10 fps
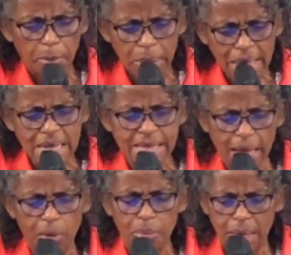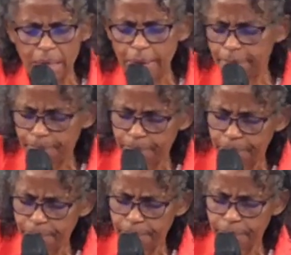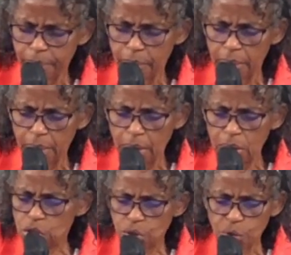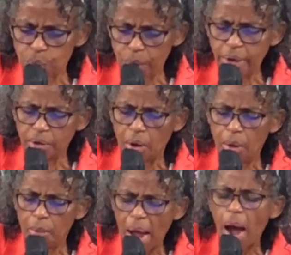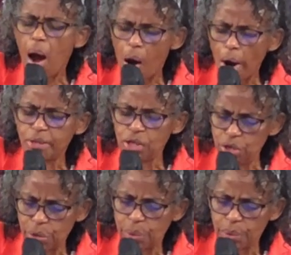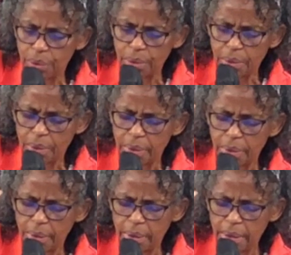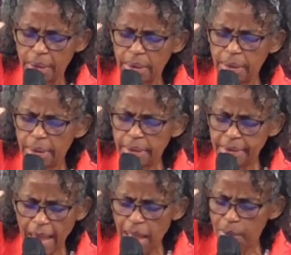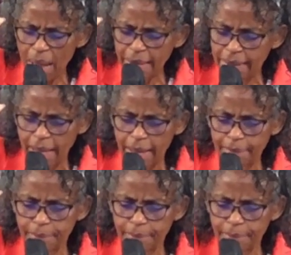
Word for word: please help me to surrender my heart to you day by day.